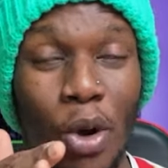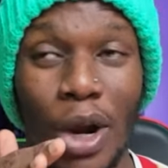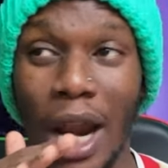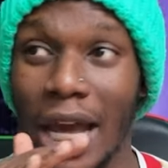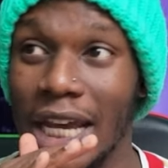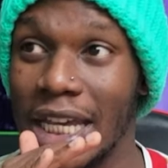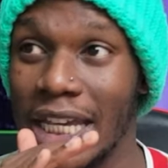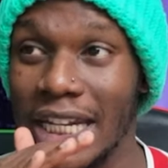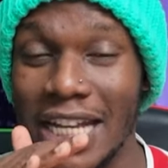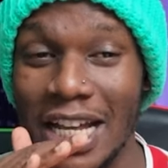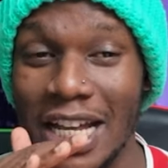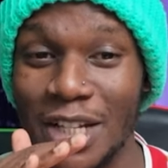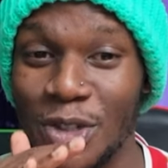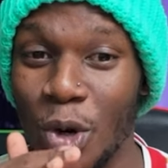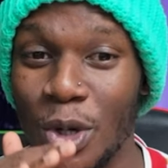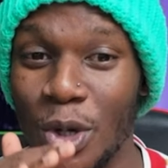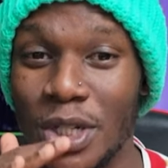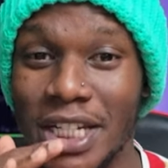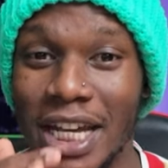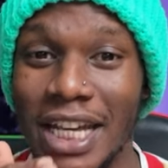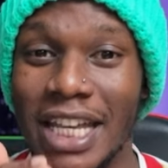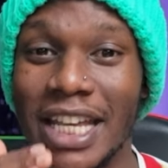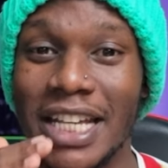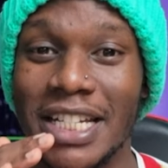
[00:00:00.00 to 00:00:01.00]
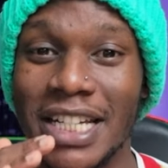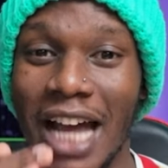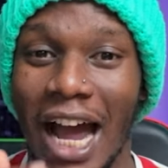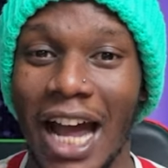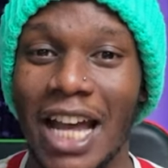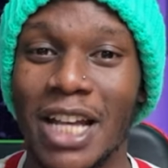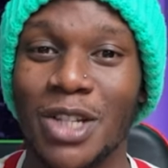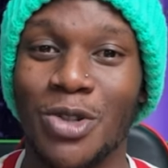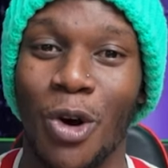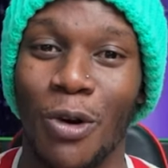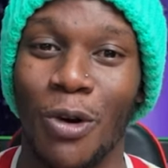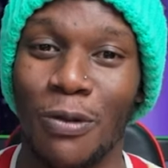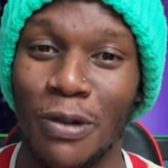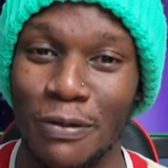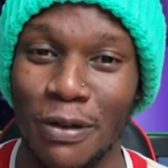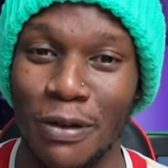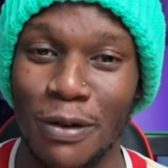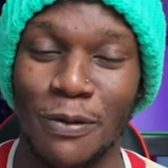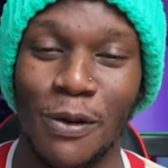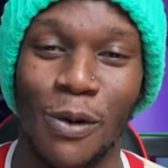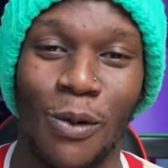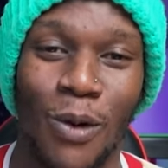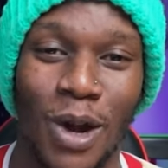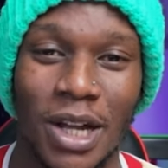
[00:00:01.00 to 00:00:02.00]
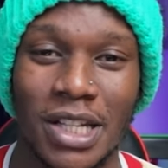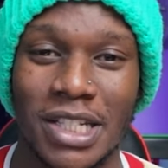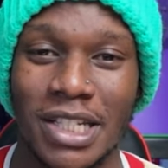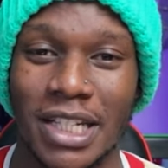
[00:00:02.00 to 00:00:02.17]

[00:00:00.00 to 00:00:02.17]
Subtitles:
Like, he does not take his eyes off even for 1